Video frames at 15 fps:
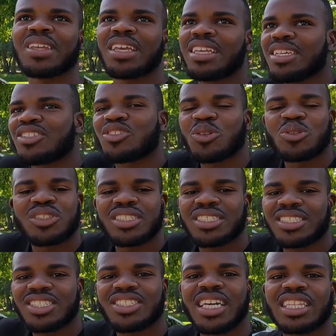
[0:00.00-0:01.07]
Yeah, so
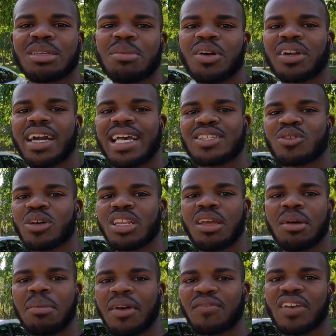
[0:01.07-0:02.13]
just check them out, guys. So any
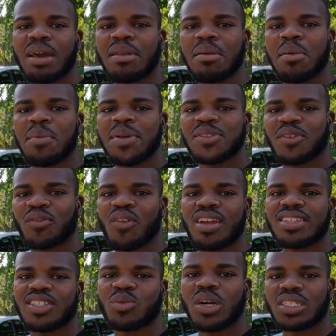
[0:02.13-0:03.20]
of my family members or
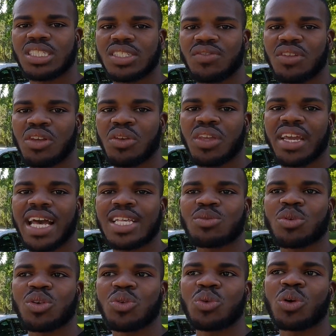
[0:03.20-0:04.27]
friends that's watching this video, you
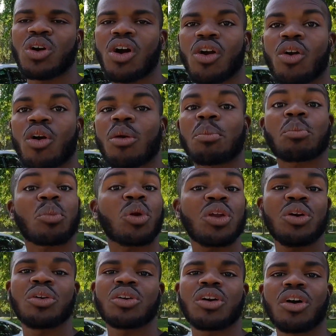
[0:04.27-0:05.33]
guys want a new car or
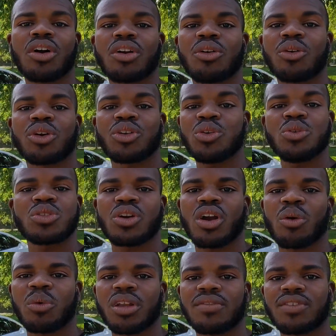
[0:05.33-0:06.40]
pre-owned car or a used
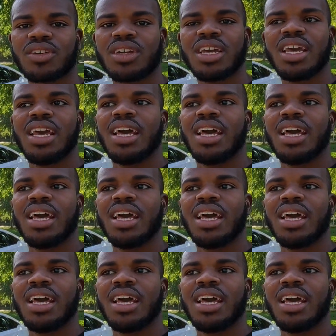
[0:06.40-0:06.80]
car, whatever,